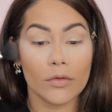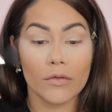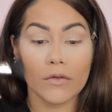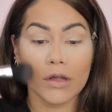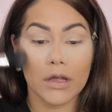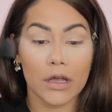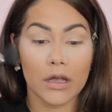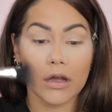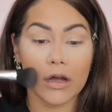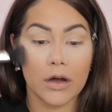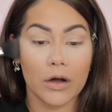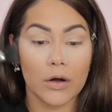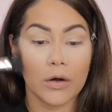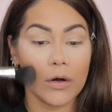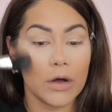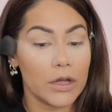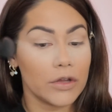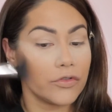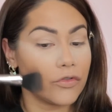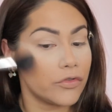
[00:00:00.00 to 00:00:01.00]
and
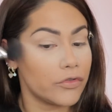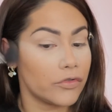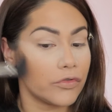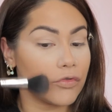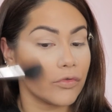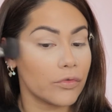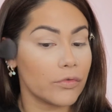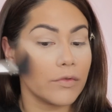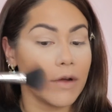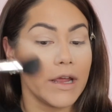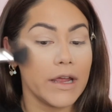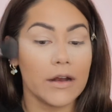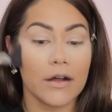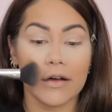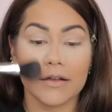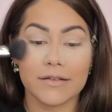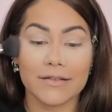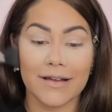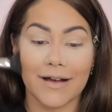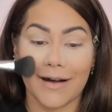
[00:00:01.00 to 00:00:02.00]
go straight
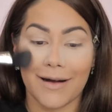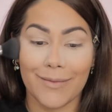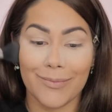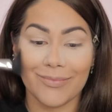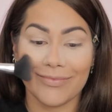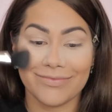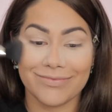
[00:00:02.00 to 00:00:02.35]
on top.